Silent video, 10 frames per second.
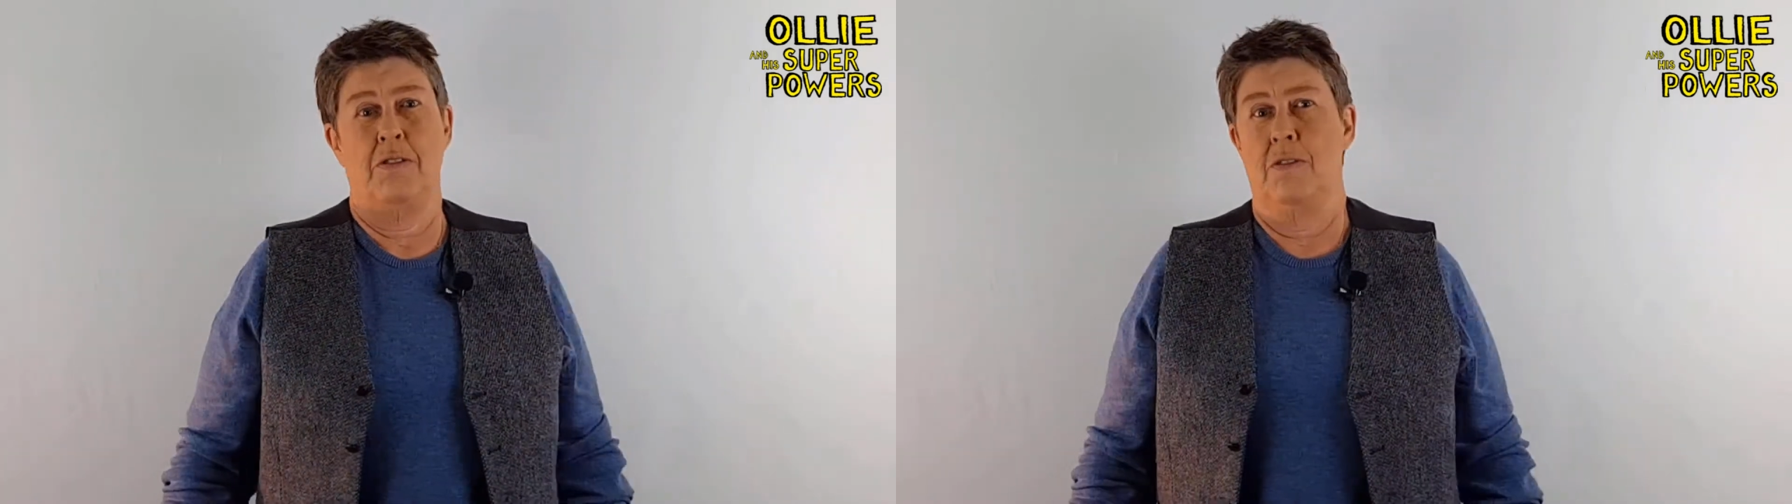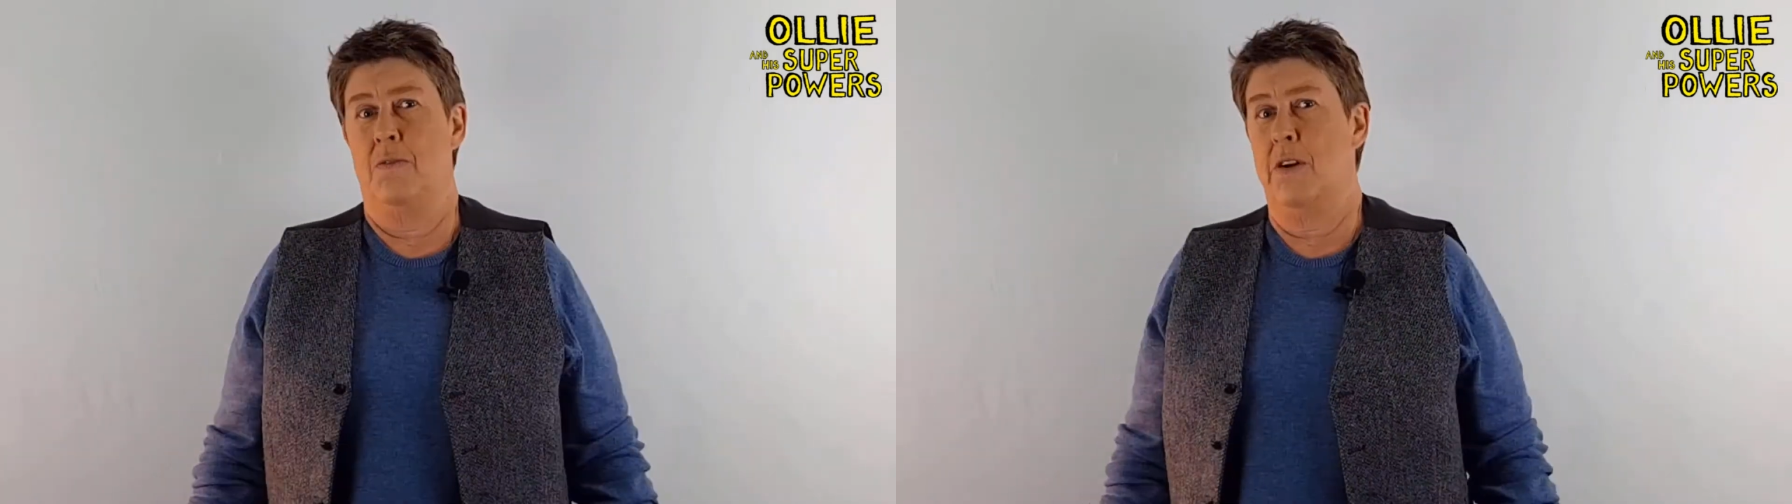
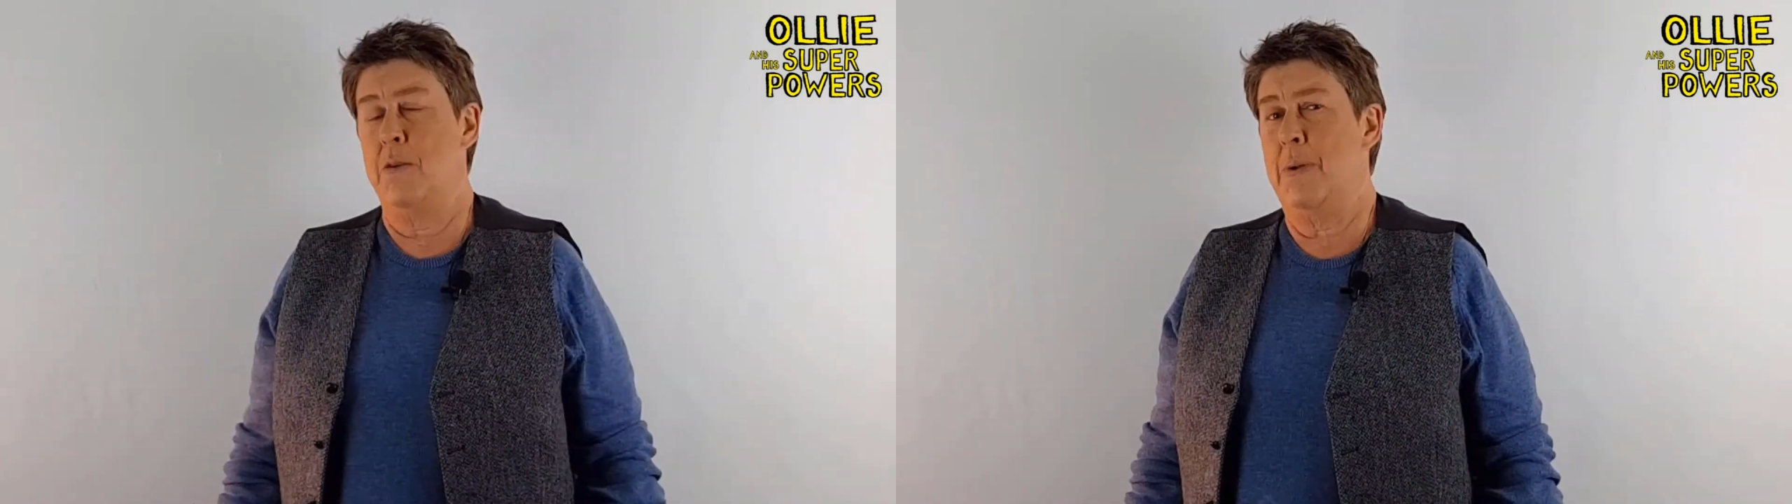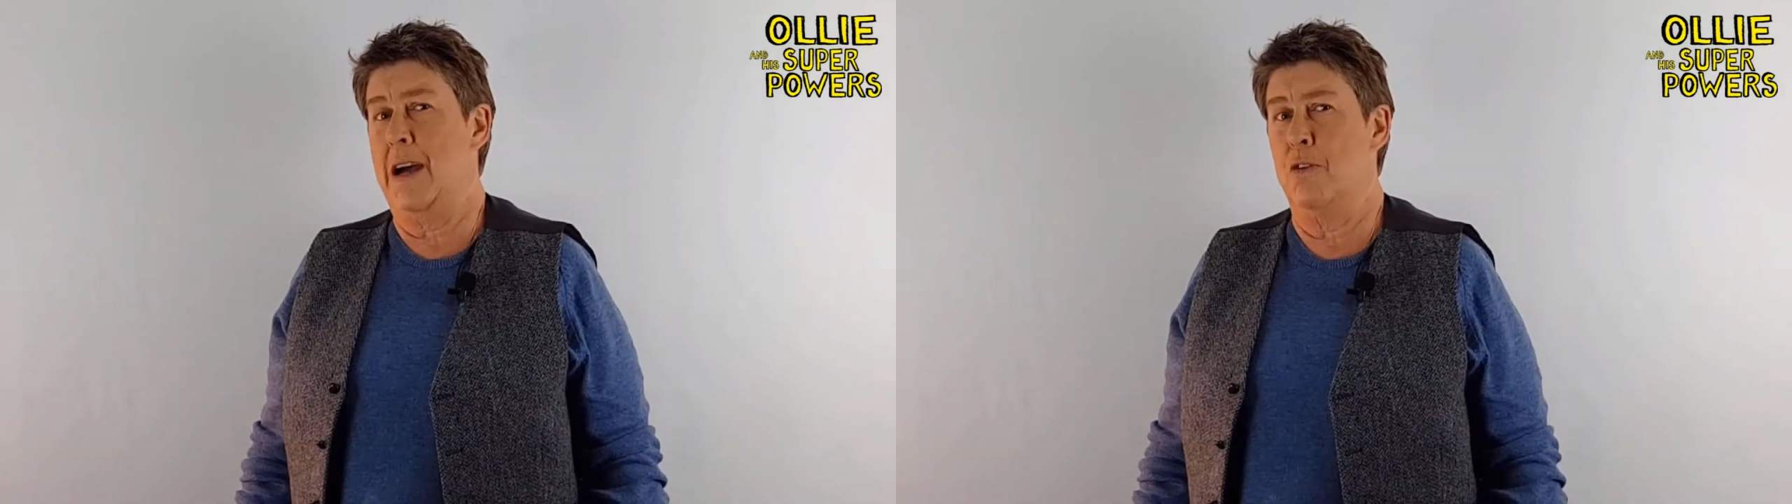Very
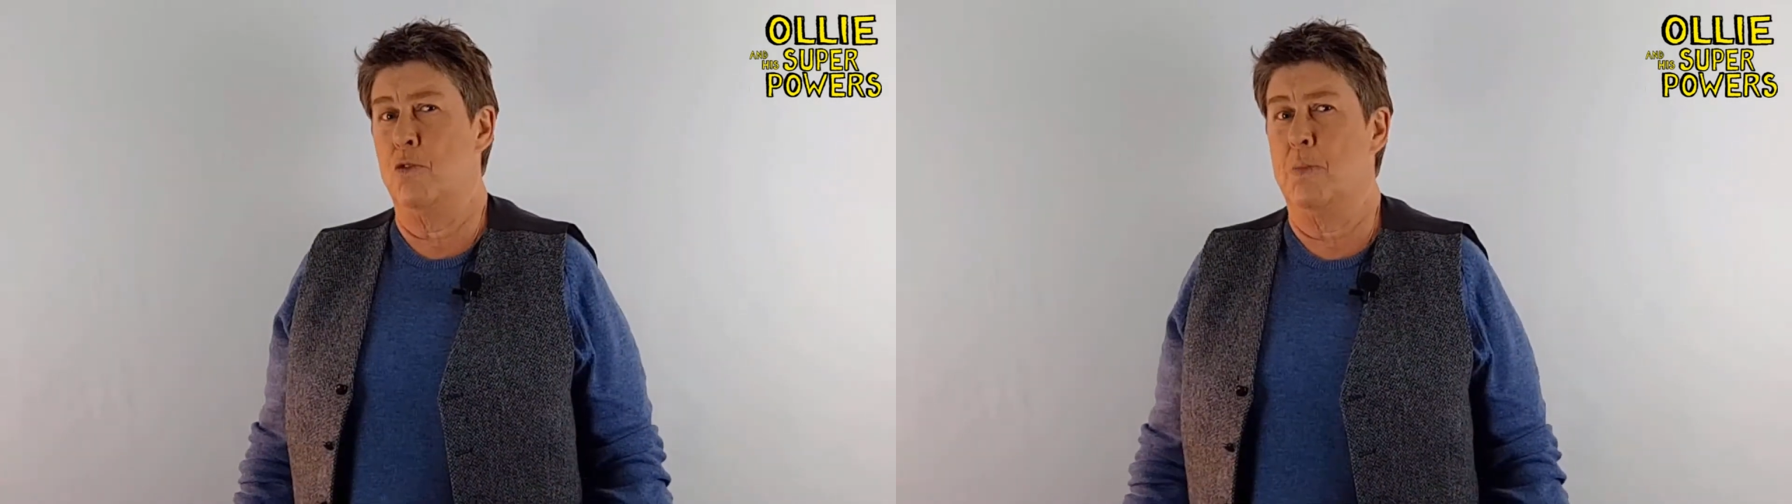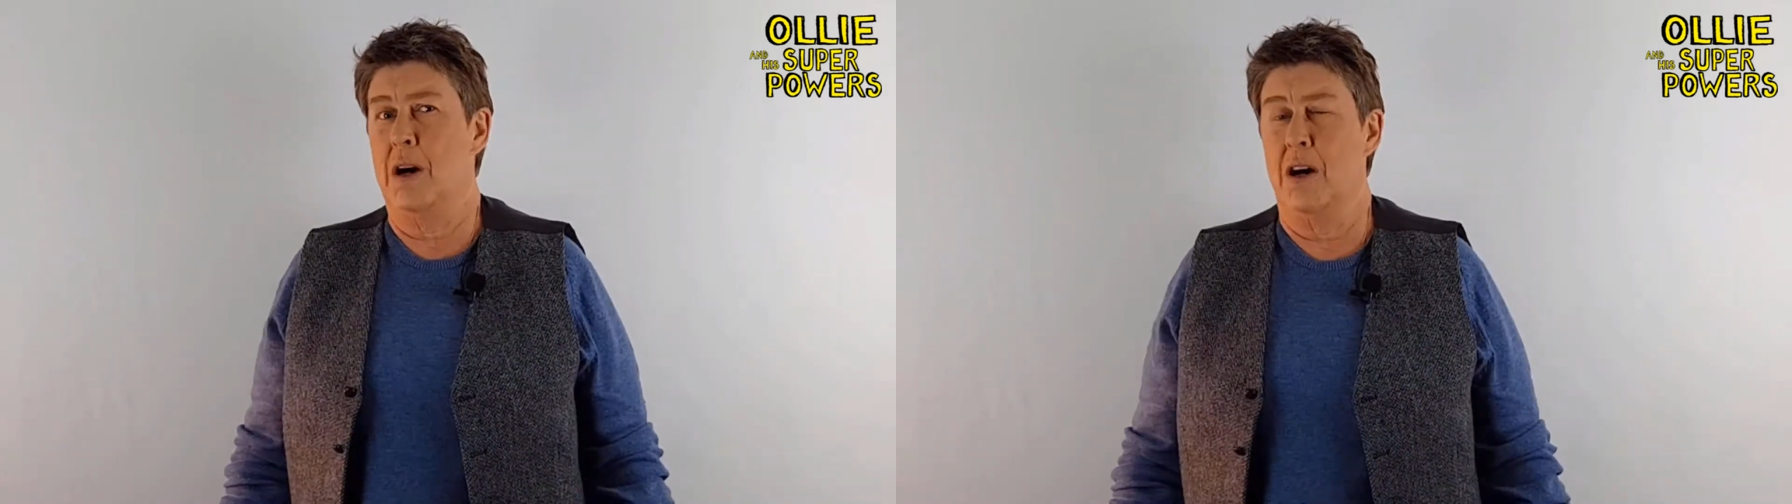powerful
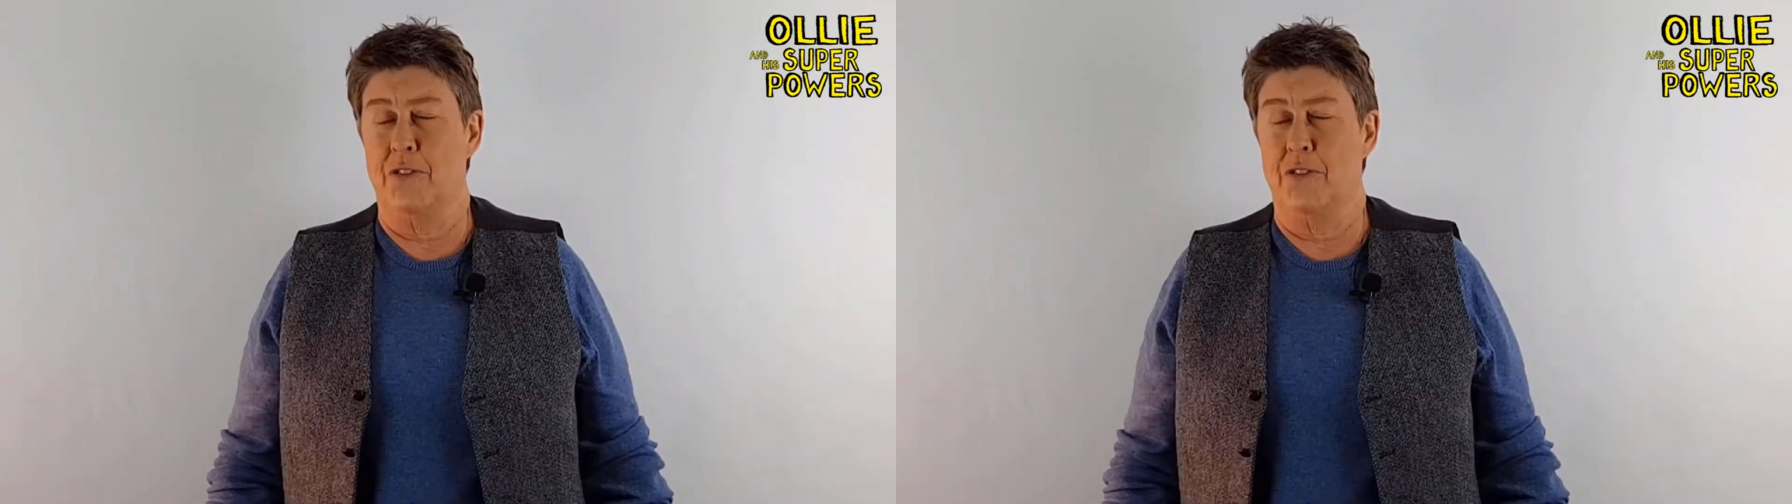part